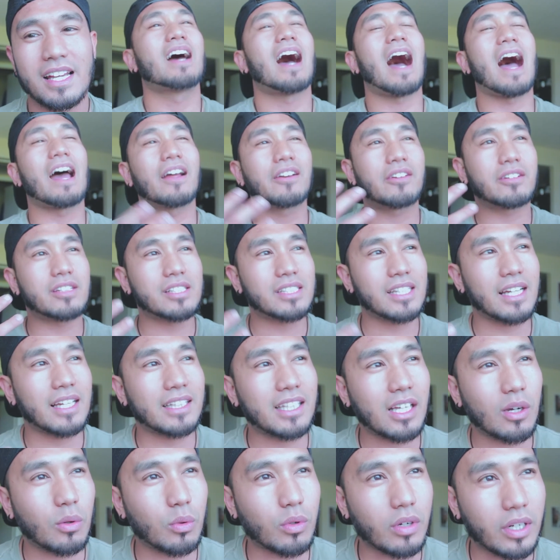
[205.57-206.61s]
I understand
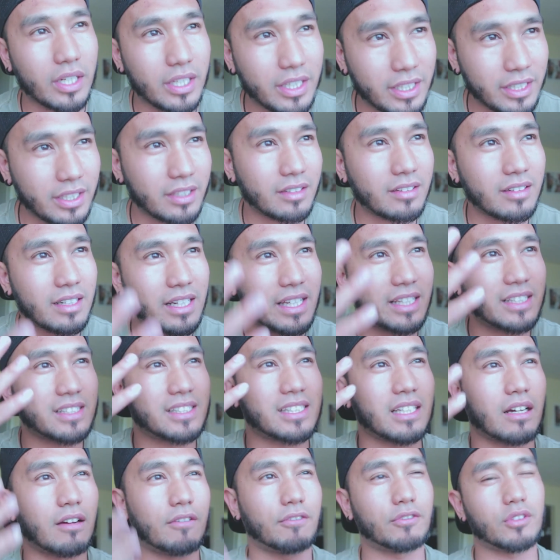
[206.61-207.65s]
that we're here in
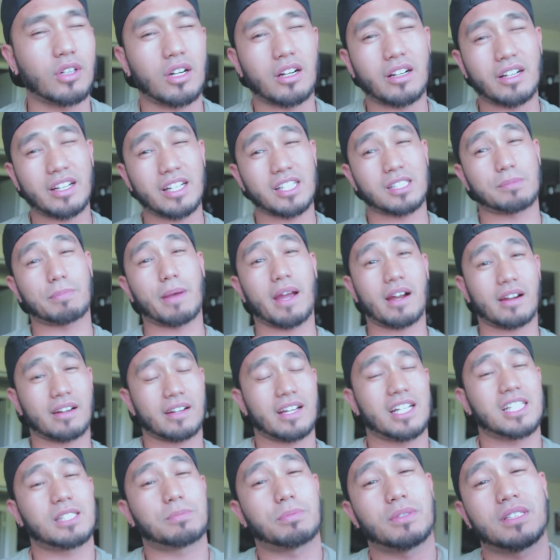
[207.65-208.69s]
South Florida, it's
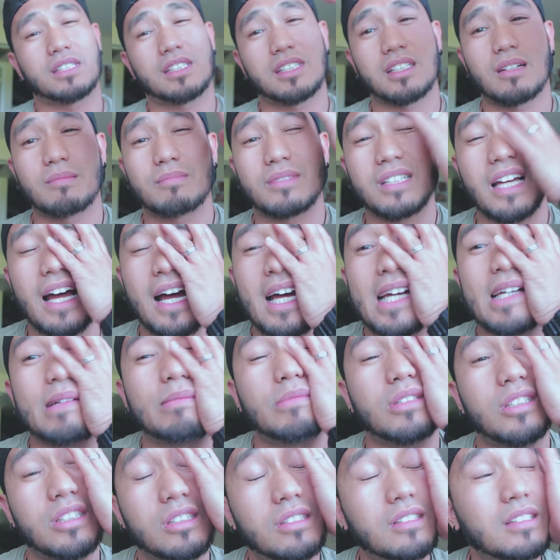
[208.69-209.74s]
paradise, but
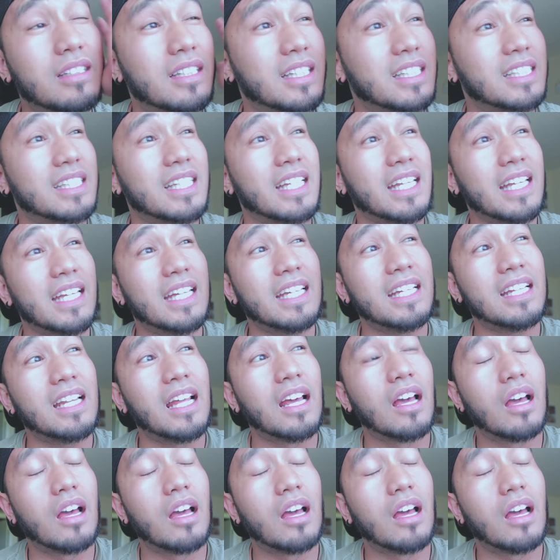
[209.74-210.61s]
sometimes, dude, this heat